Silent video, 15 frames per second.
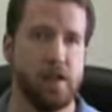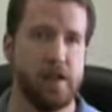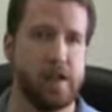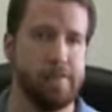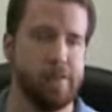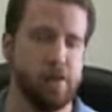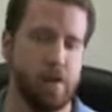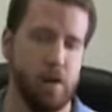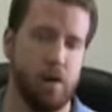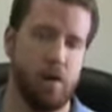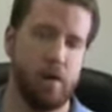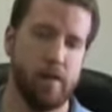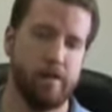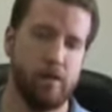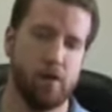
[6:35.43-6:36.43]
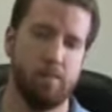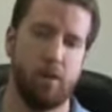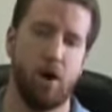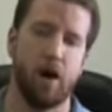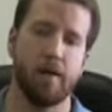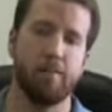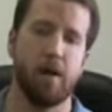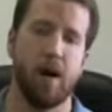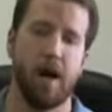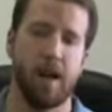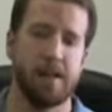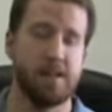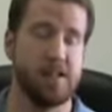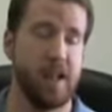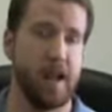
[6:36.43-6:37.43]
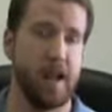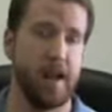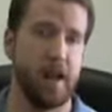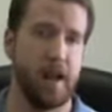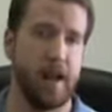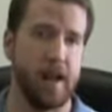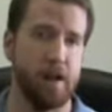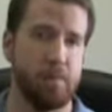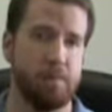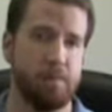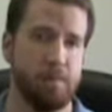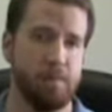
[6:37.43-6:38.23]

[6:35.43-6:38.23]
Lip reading: even though if they're bought by, say,